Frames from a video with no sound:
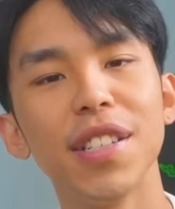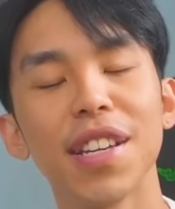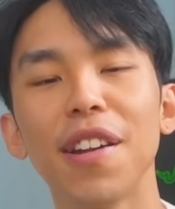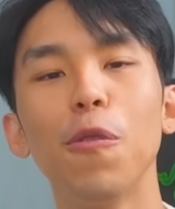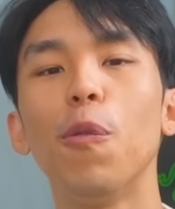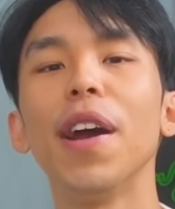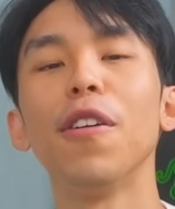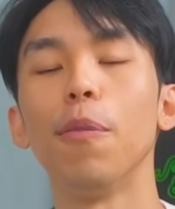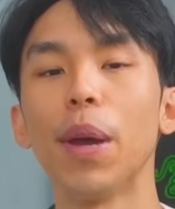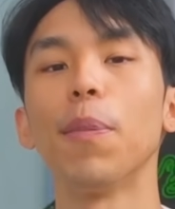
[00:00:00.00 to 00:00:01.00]
I decided why
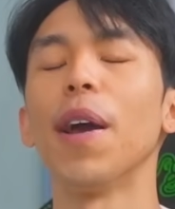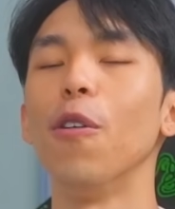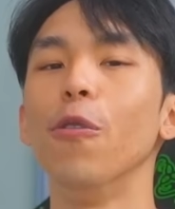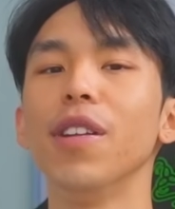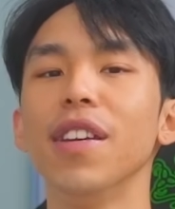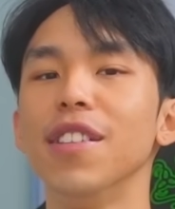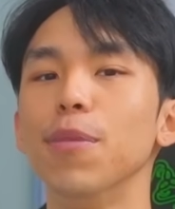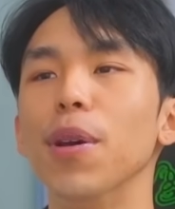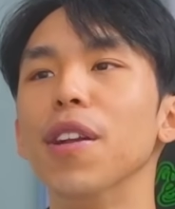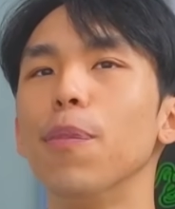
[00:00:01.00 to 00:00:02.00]
not make my own. It's
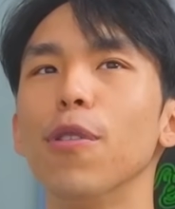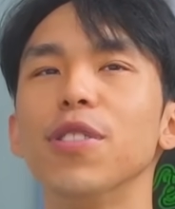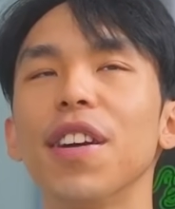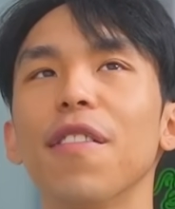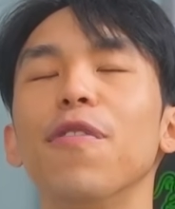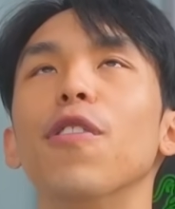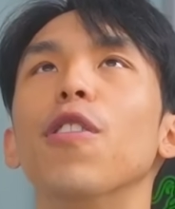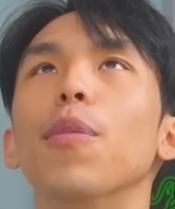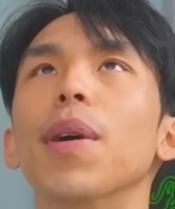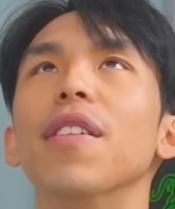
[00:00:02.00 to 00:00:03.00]
been a project
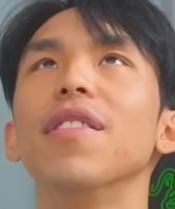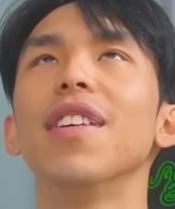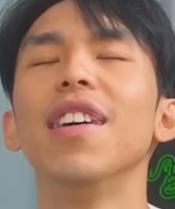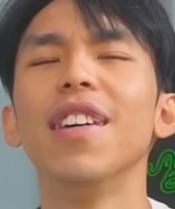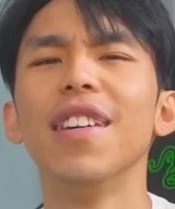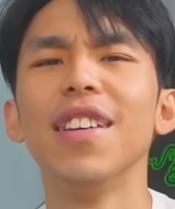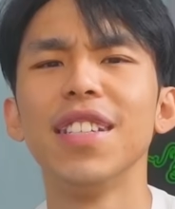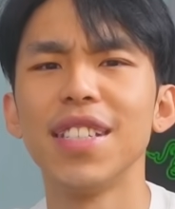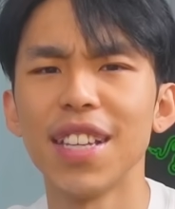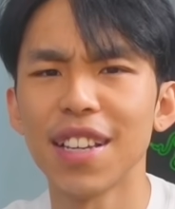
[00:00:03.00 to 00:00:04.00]
for about
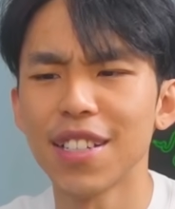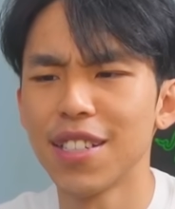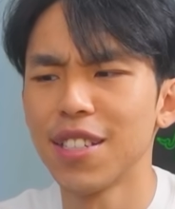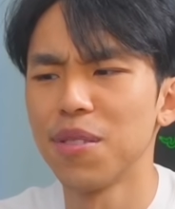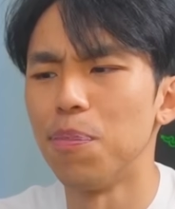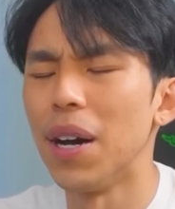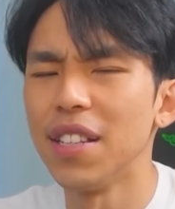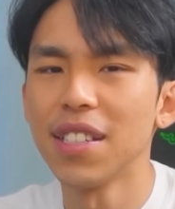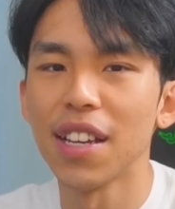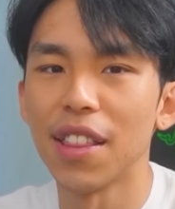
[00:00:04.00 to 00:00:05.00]
6
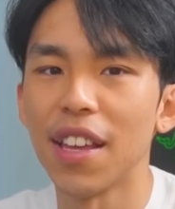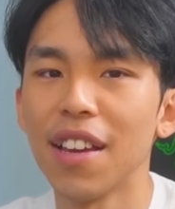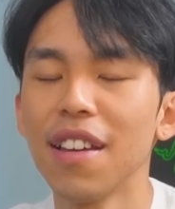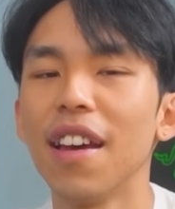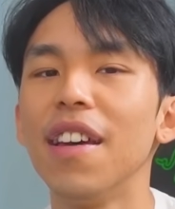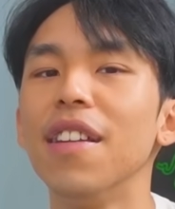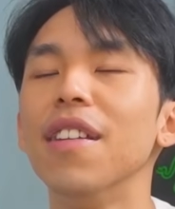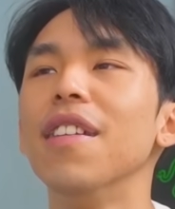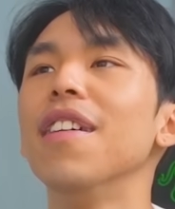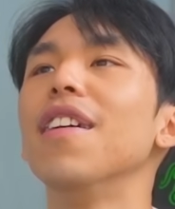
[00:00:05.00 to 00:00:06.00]
months, I think, and